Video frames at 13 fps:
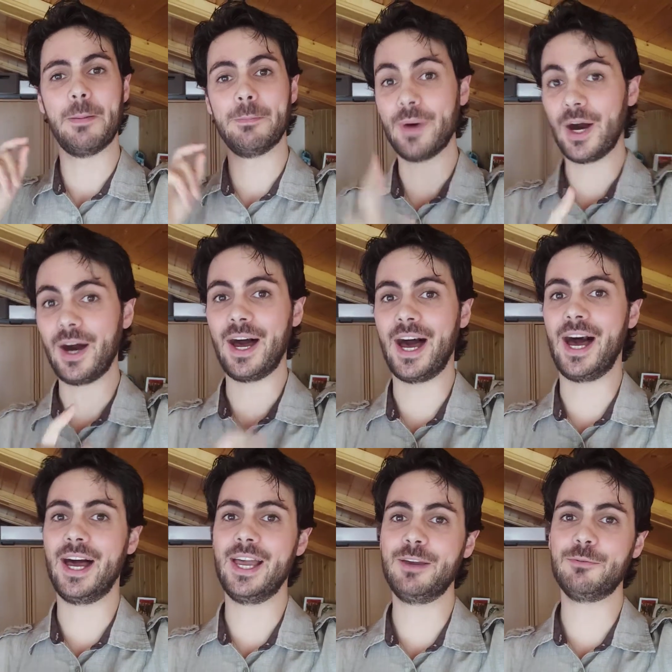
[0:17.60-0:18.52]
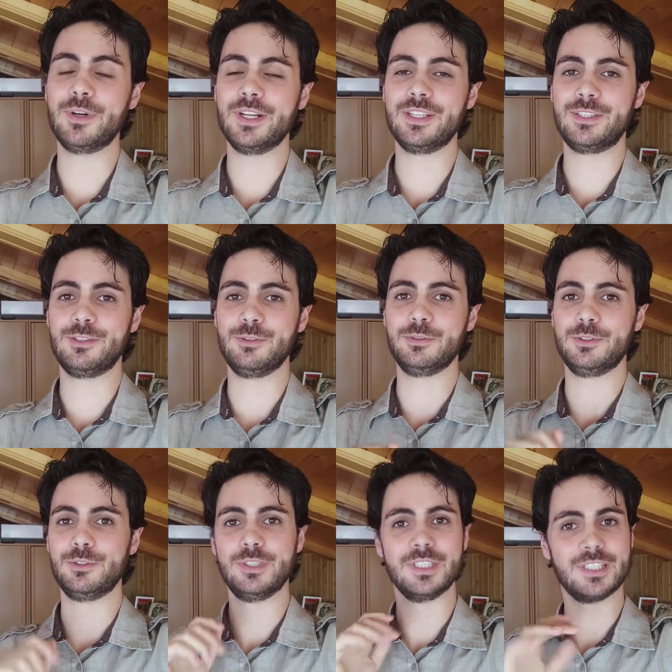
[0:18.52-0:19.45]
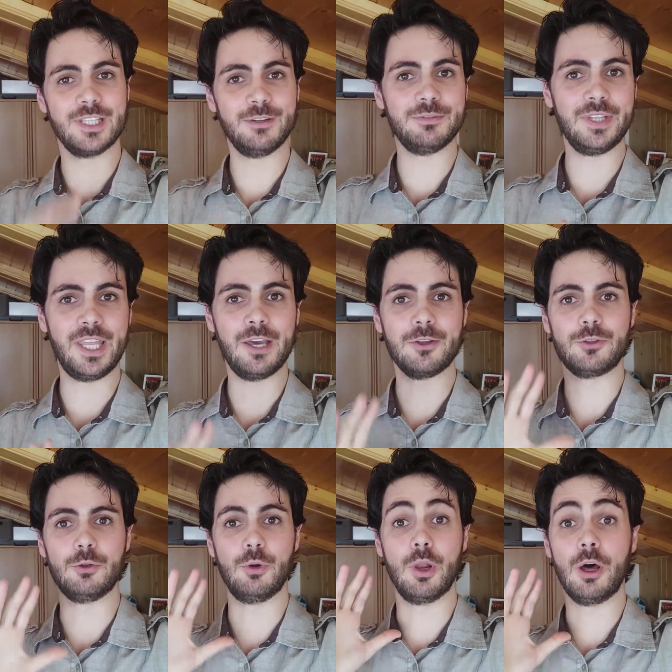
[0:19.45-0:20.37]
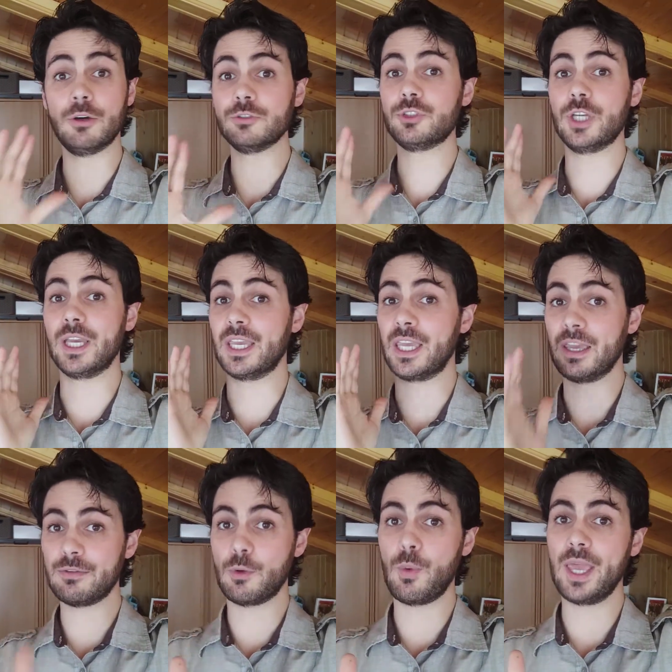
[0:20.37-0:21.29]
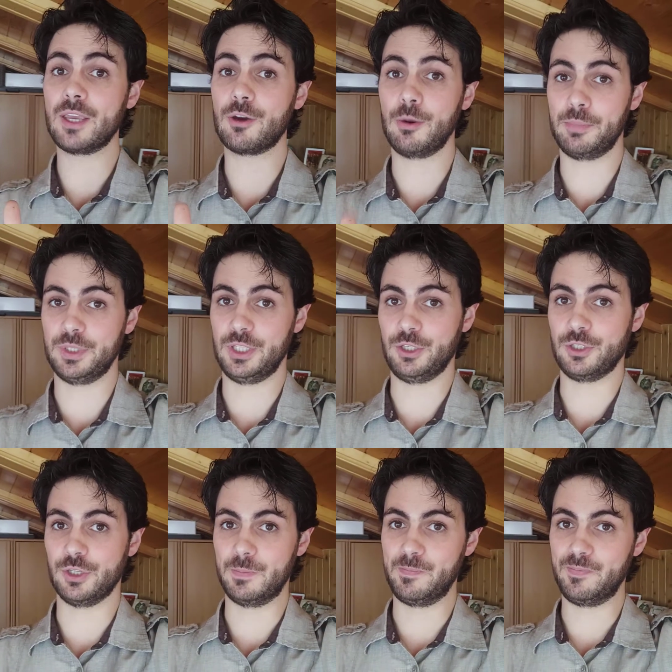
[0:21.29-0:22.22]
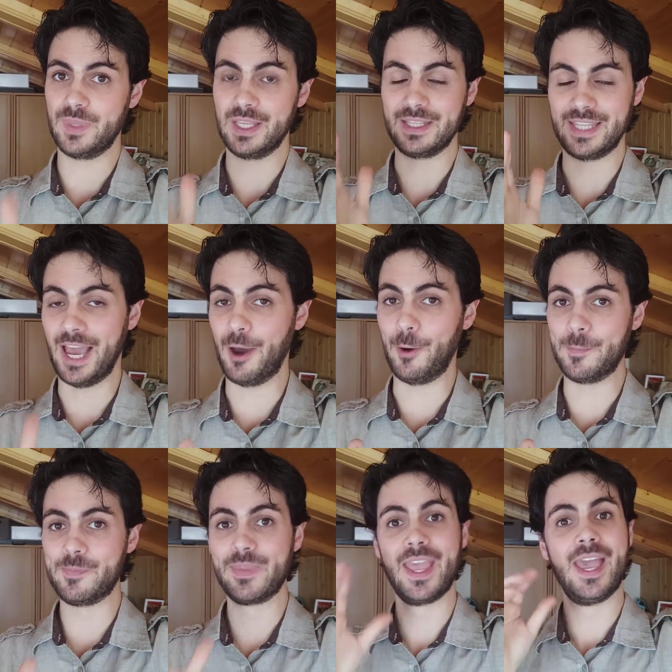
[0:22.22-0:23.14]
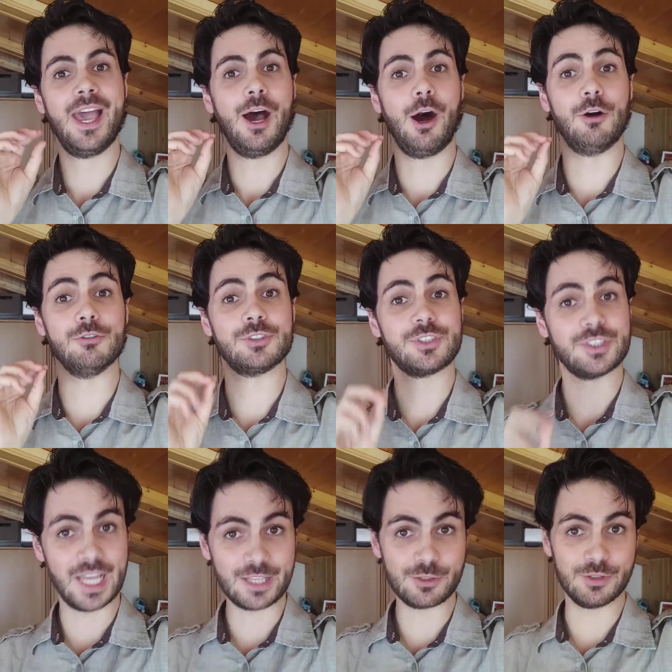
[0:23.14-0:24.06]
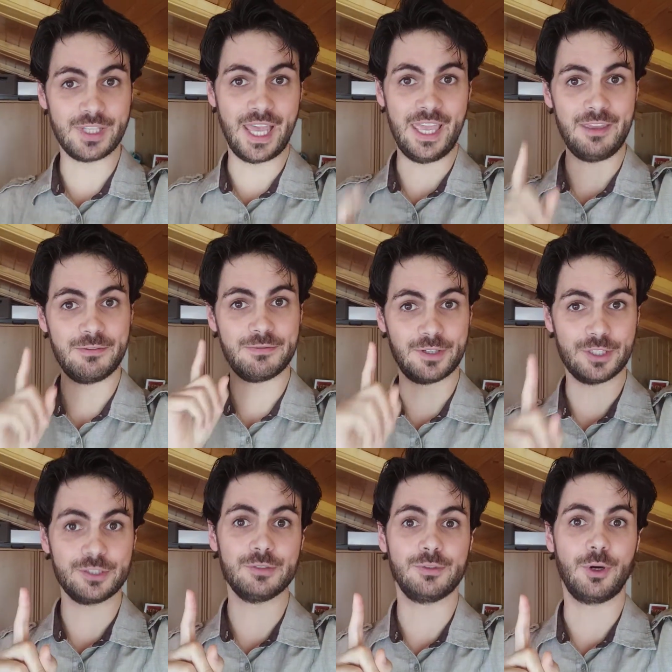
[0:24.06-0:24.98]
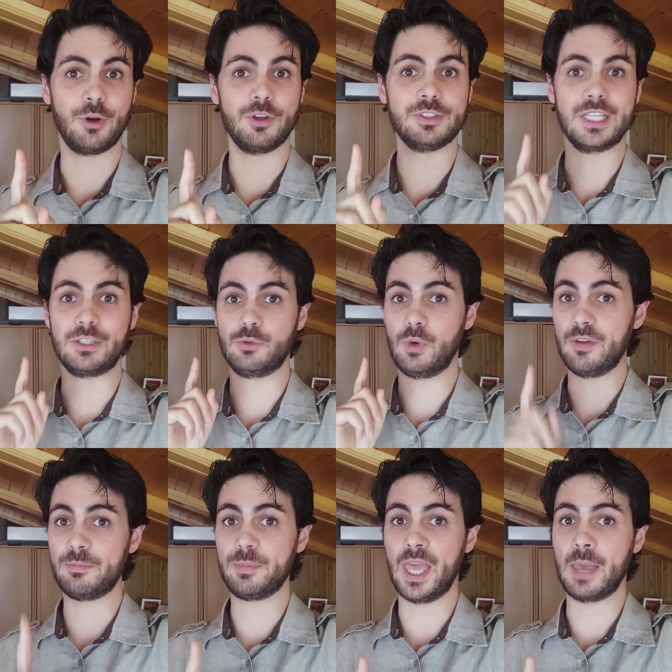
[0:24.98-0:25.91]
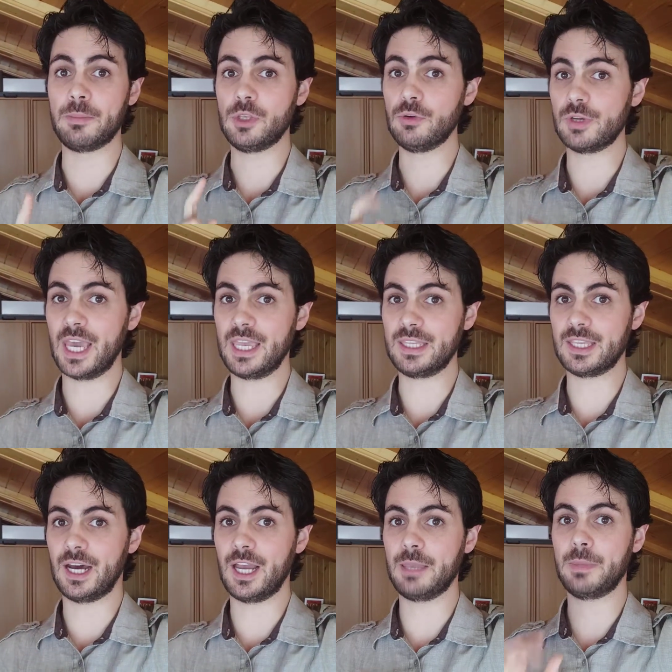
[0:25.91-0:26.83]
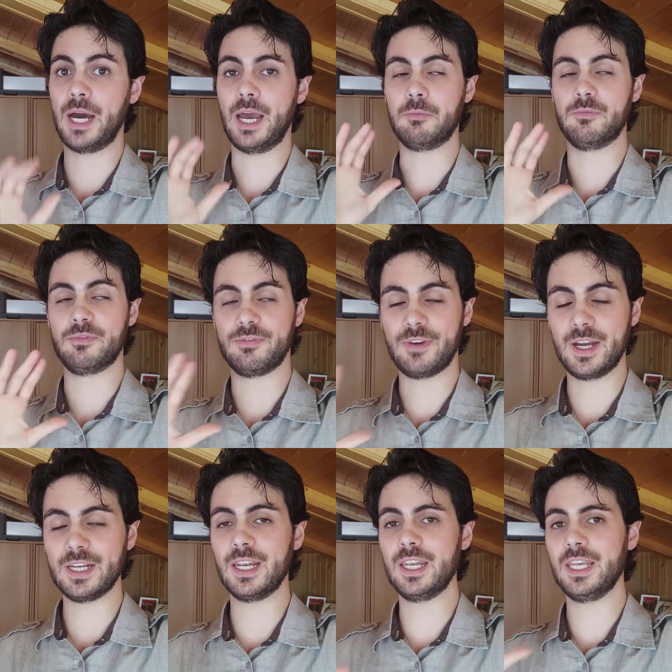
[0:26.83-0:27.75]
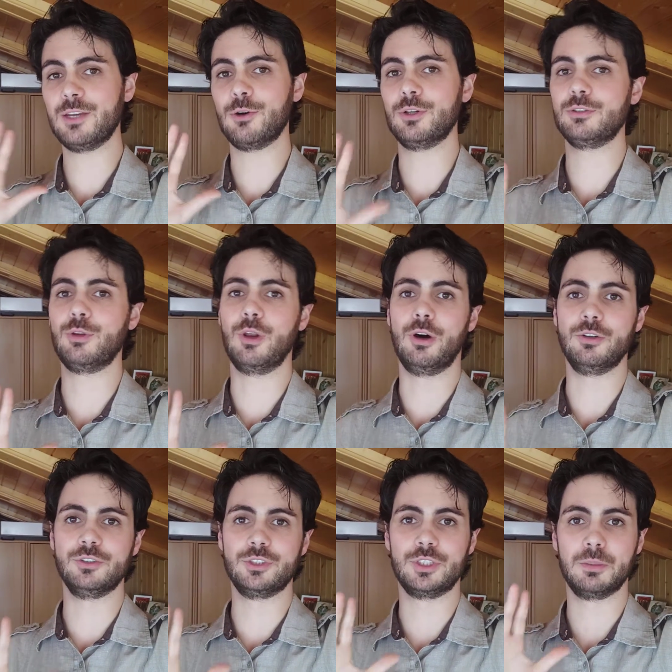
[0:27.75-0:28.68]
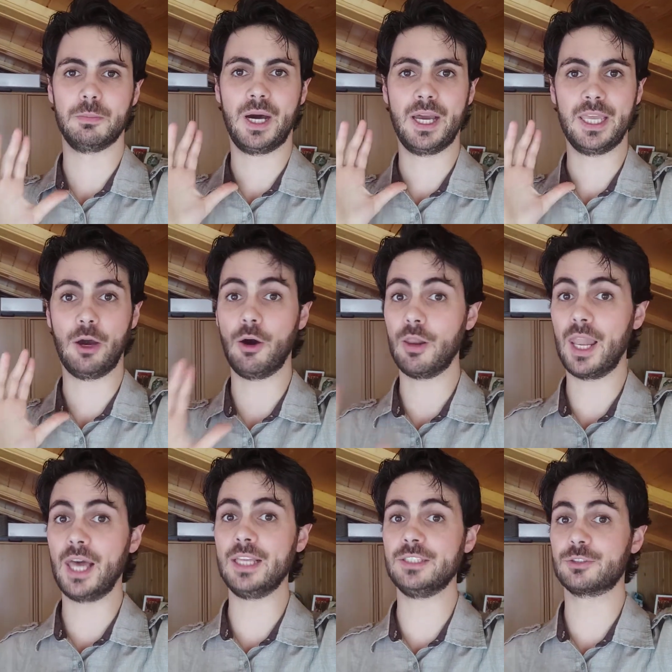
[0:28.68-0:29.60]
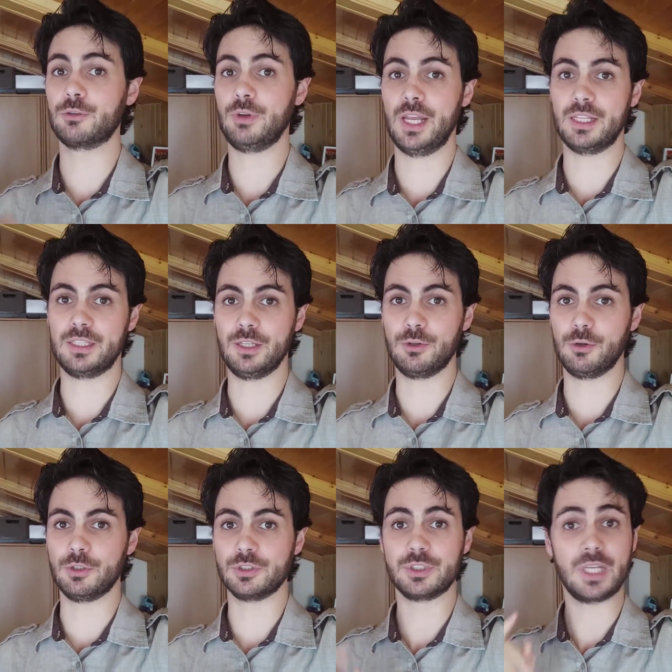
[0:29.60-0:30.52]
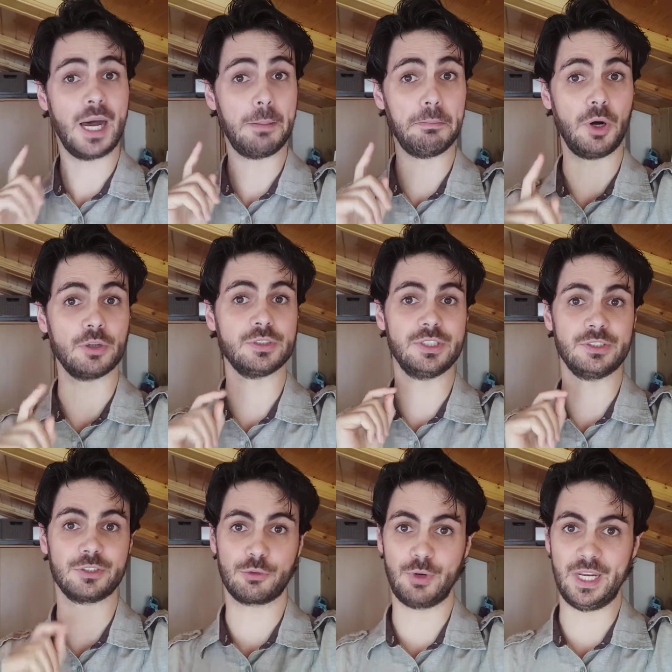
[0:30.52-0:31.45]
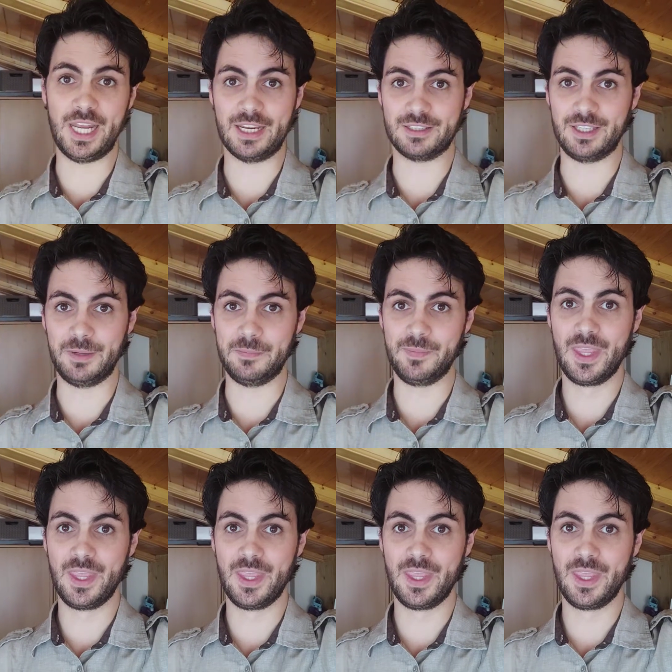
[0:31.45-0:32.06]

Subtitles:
But I wanted to do this little video to launch a giveaway competition. Now, on Saturday, 1st of August at 12 p.m. UK time, I'm finally going to launch my online screen acting course, Unboxing Screen Acting.